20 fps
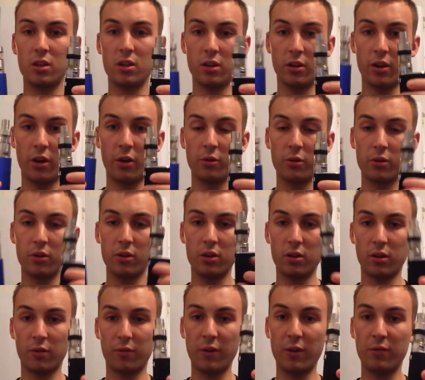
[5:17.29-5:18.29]
you know,
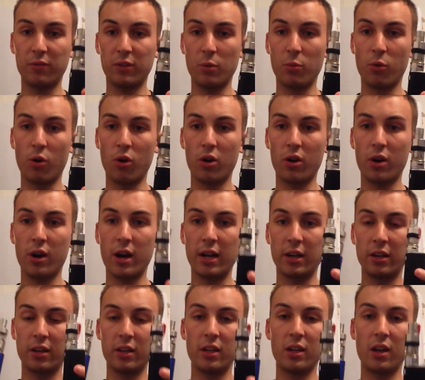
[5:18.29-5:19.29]
the 50W
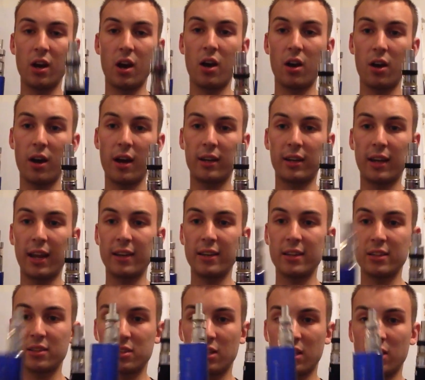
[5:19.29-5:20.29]
and the
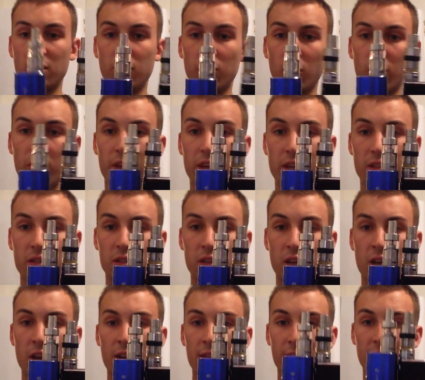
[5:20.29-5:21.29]
Atlantis, and then you've got this.